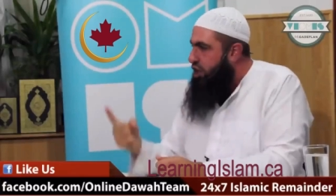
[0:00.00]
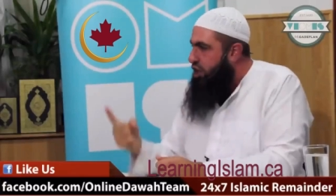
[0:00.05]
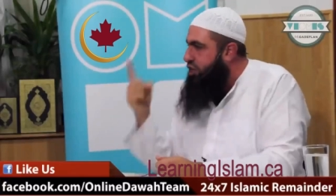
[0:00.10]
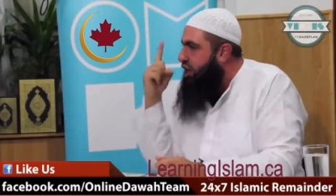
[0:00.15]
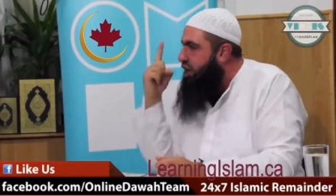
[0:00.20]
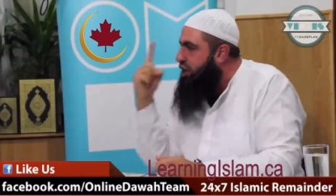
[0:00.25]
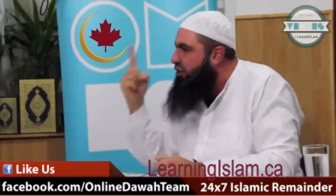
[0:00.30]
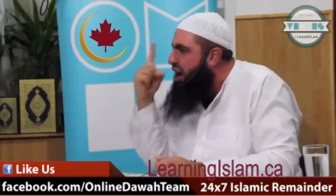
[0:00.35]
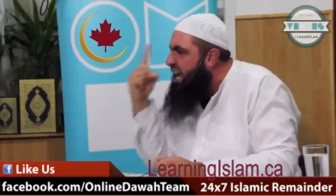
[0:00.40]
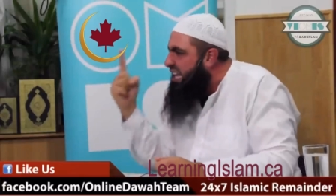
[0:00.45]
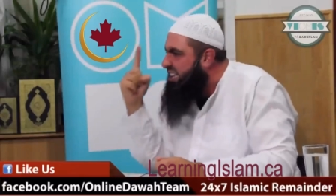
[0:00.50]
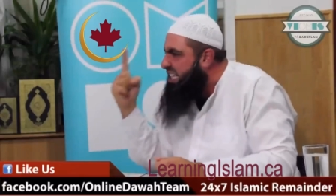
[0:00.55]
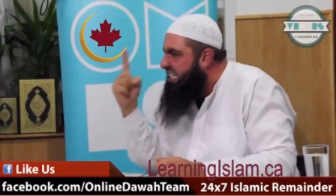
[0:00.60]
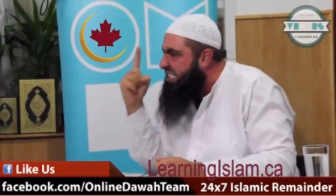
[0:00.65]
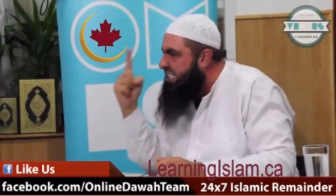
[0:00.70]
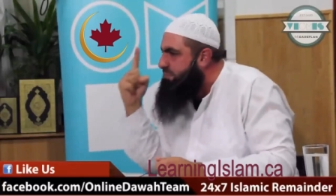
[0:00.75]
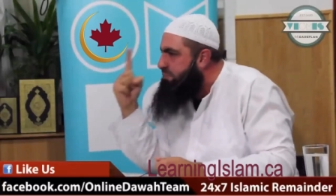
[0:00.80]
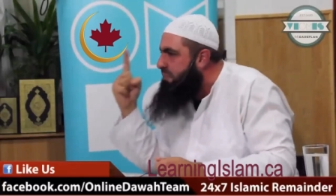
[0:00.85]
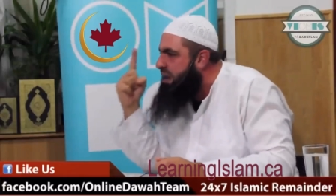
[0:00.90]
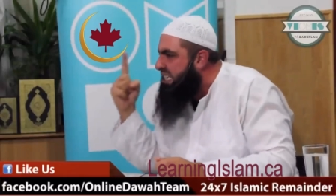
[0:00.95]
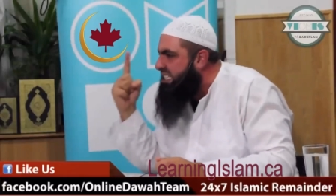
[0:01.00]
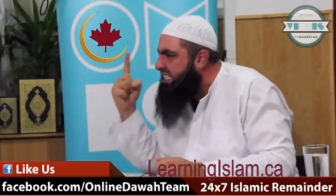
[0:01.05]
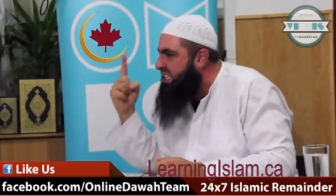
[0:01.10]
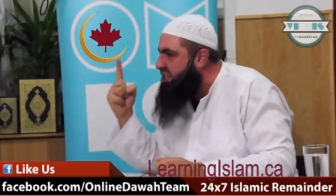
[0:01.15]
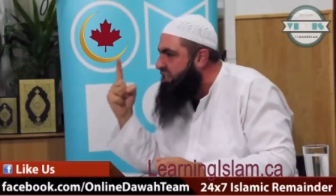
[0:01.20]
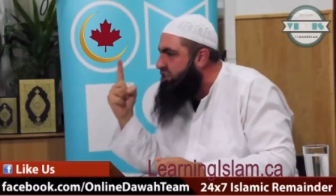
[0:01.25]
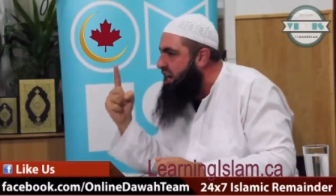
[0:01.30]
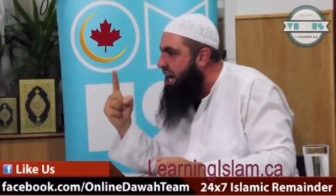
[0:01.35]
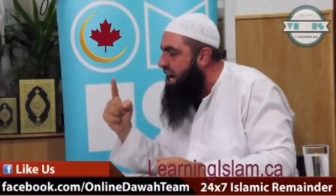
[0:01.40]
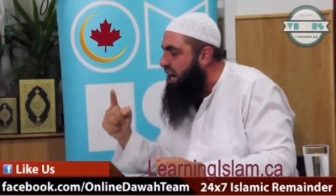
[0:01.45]
The greatest
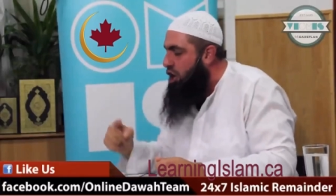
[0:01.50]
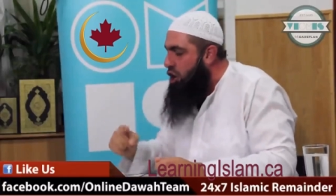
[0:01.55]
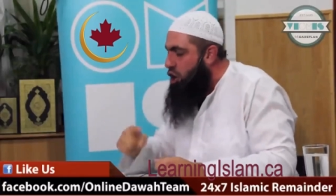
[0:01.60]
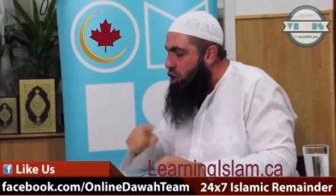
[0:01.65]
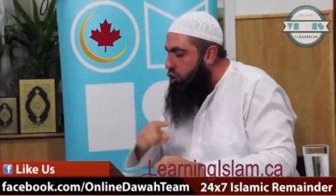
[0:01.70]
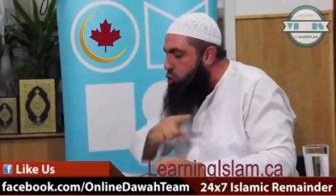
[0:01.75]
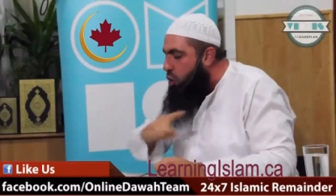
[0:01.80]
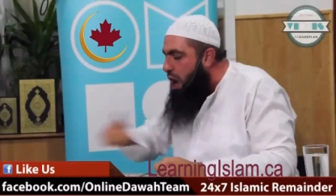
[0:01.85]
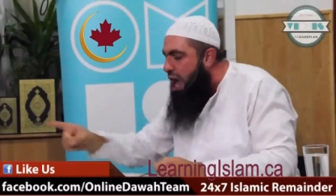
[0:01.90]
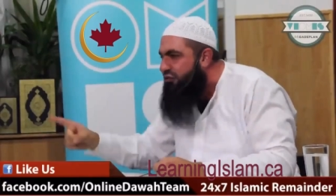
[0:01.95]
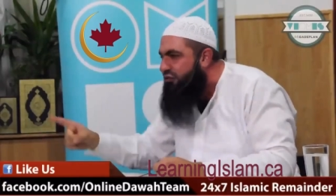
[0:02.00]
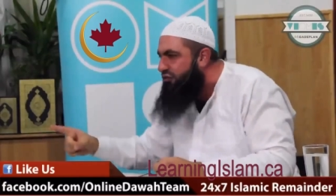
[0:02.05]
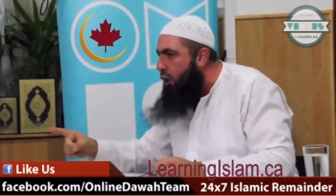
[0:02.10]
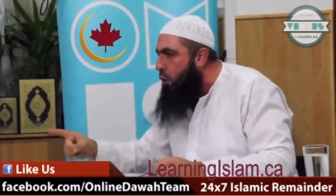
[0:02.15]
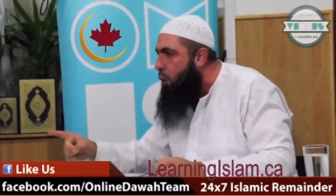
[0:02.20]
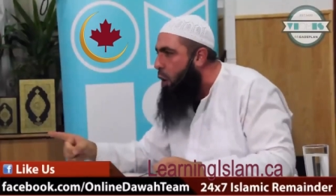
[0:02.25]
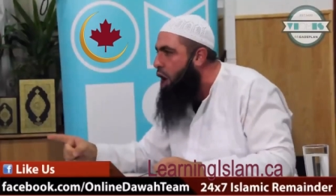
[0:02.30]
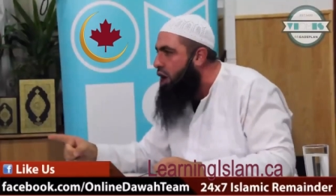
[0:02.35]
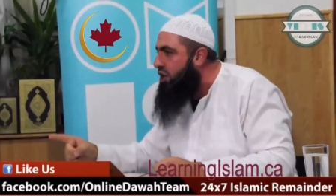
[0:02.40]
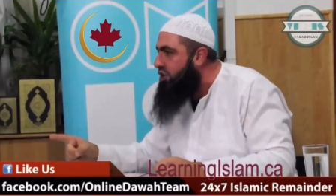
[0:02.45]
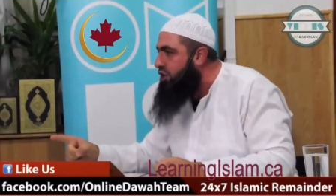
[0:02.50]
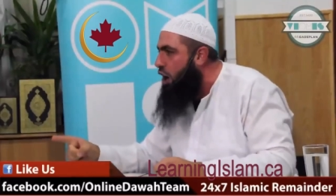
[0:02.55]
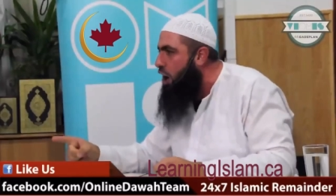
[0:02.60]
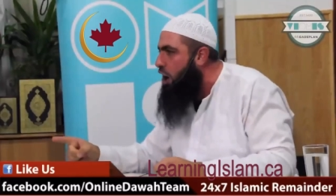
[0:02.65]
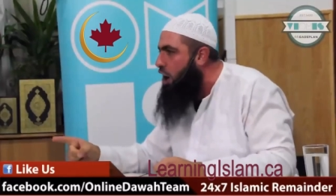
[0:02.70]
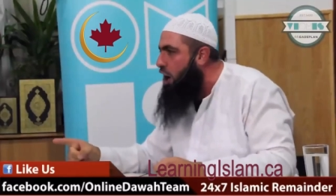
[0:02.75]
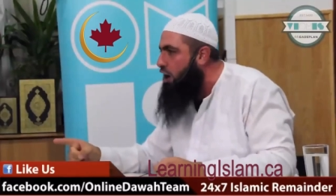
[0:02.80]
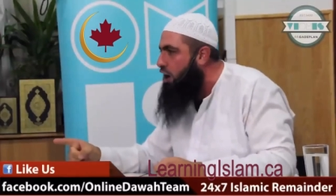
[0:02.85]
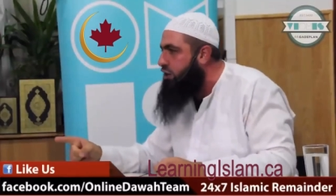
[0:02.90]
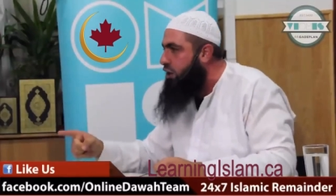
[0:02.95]
messenger to ever walk the
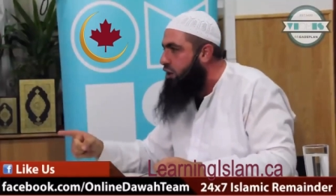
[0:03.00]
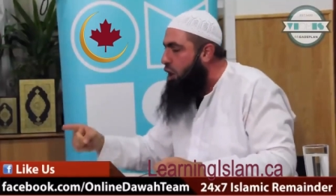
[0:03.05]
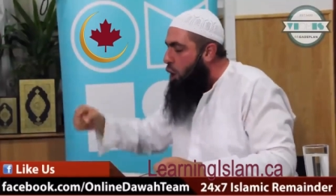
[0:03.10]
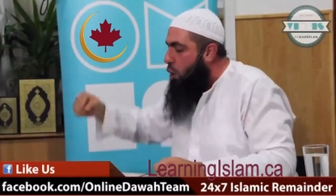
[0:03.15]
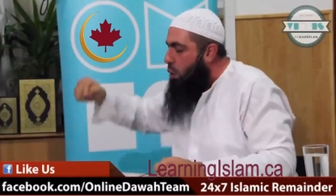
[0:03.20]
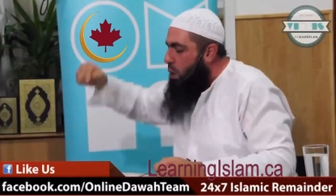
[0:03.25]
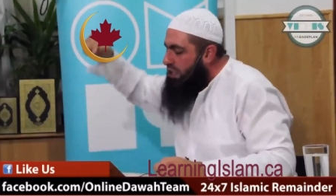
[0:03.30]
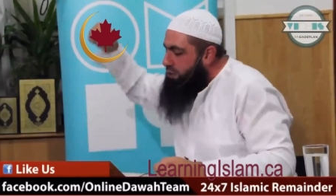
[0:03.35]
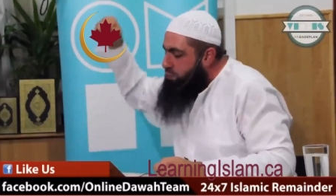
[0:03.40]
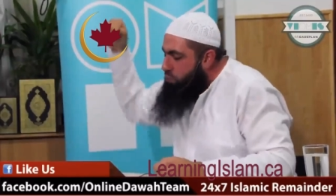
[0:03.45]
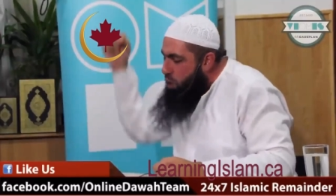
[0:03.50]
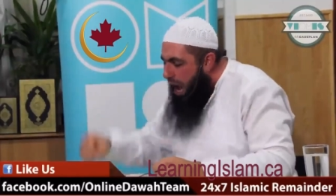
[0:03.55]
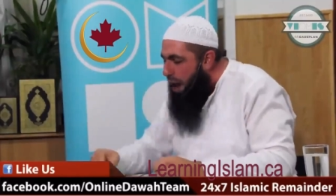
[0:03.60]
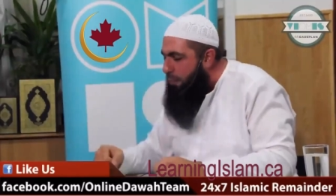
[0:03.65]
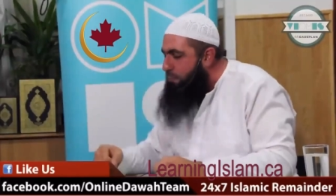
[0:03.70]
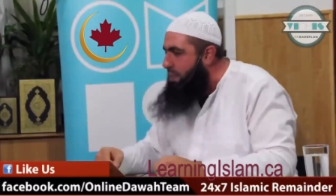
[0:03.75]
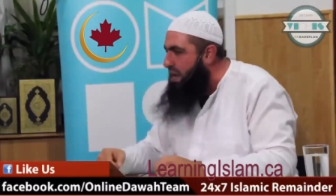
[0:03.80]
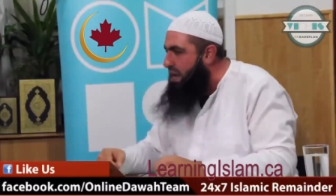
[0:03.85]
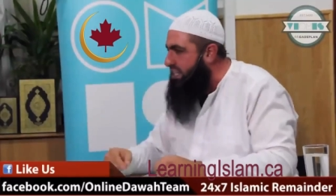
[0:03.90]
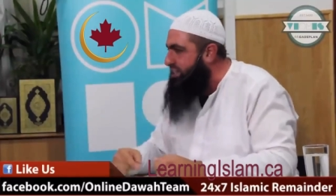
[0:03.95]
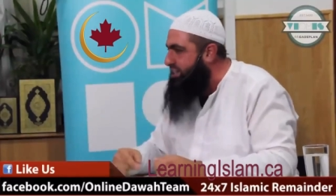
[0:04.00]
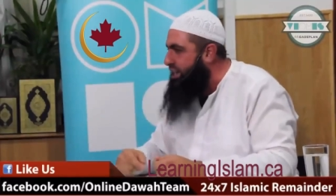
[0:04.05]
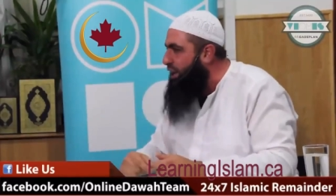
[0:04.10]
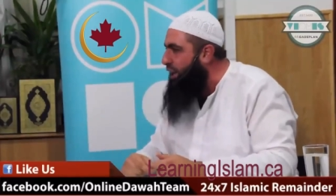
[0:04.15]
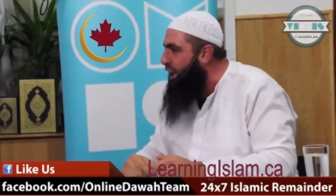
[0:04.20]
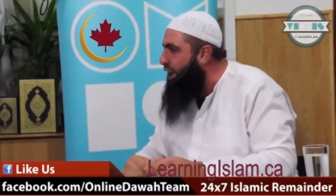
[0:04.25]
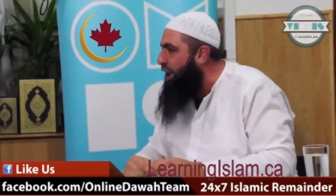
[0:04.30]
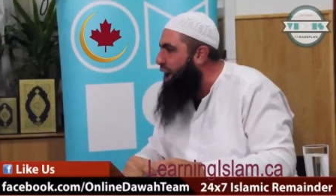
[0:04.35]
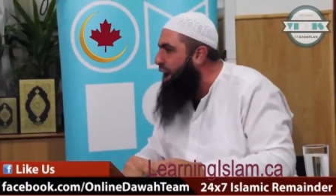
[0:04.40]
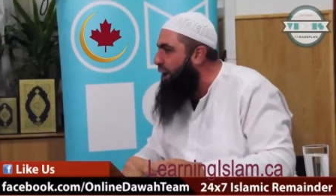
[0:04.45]
earth was Muhammad
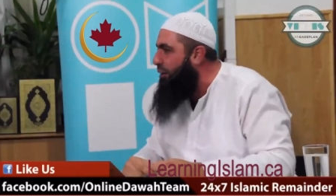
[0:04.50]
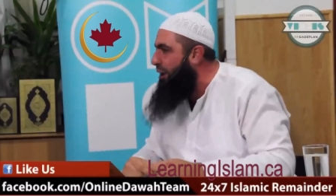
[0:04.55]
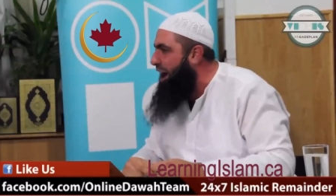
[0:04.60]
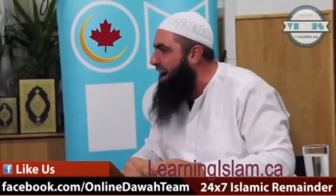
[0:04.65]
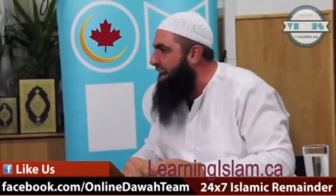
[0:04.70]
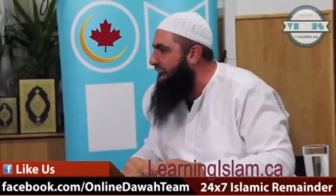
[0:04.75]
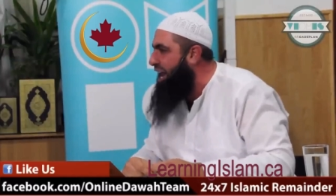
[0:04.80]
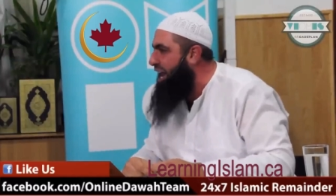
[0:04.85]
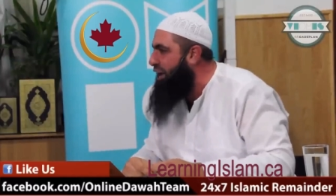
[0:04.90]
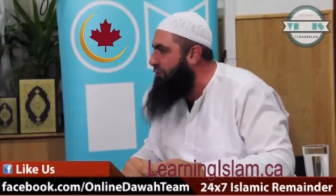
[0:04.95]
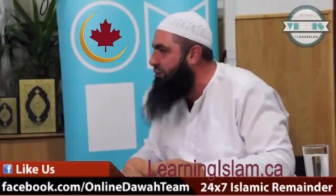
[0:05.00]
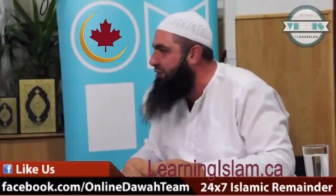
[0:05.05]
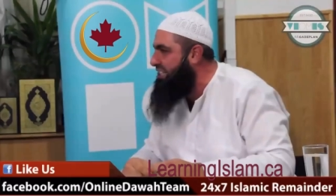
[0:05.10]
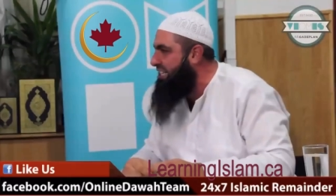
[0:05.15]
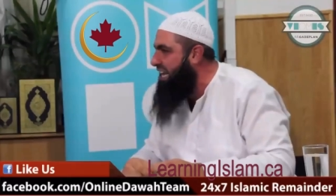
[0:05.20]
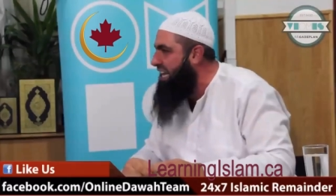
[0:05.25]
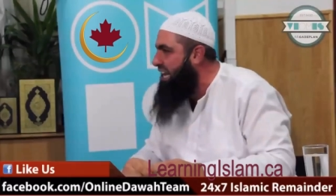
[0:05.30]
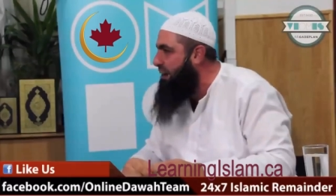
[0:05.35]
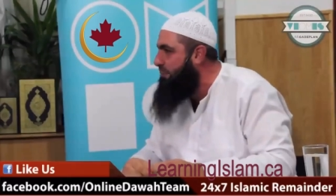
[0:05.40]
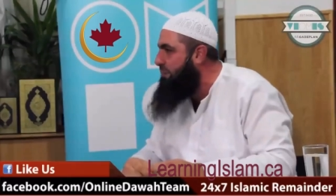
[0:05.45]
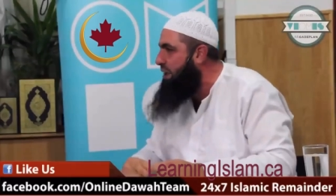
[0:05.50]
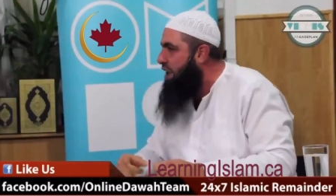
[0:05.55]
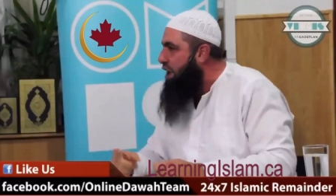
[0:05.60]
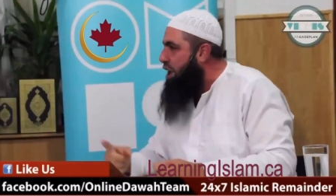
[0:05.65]
sallallahu alayhi wasallam.